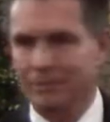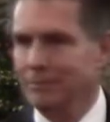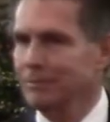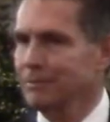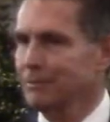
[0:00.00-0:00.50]

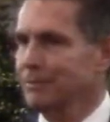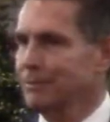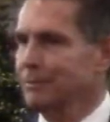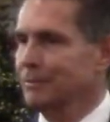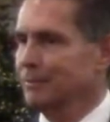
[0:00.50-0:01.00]
Take heed
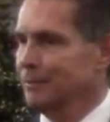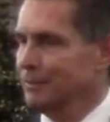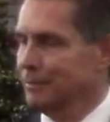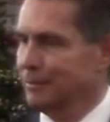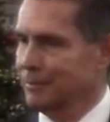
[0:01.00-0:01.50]
to
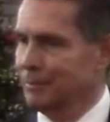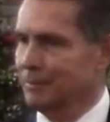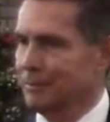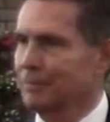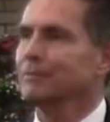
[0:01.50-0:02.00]
ourselves.
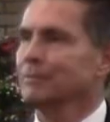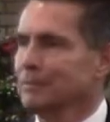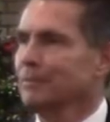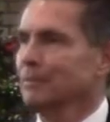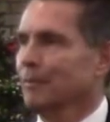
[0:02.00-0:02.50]

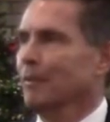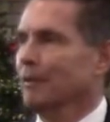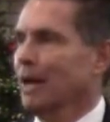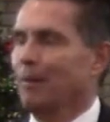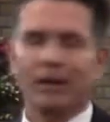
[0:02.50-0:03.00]

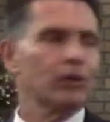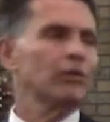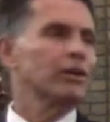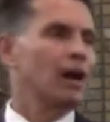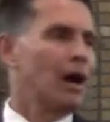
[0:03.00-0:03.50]
How about go
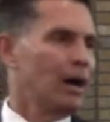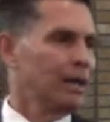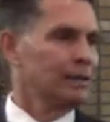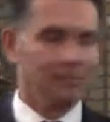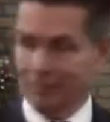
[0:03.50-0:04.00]
to
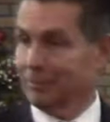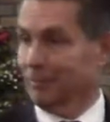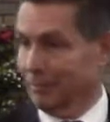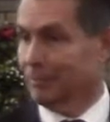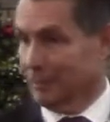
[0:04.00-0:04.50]
God,
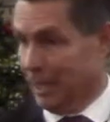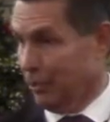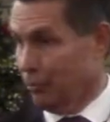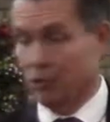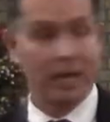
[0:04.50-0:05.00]
like
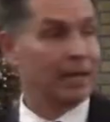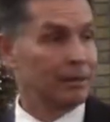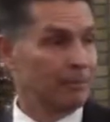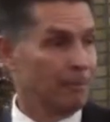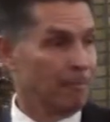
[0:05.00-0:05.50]
you
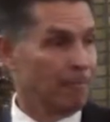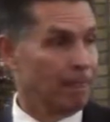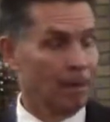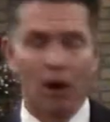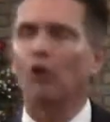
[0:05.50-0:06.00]
said,
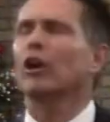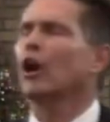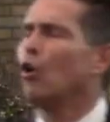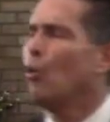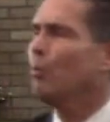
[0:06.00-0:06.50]
on our
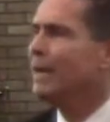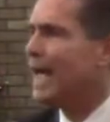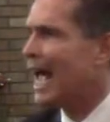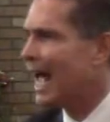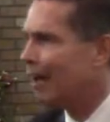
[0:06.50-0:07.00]
own
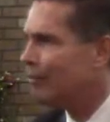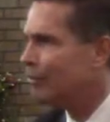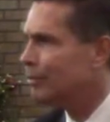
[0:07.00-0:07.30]
behalf?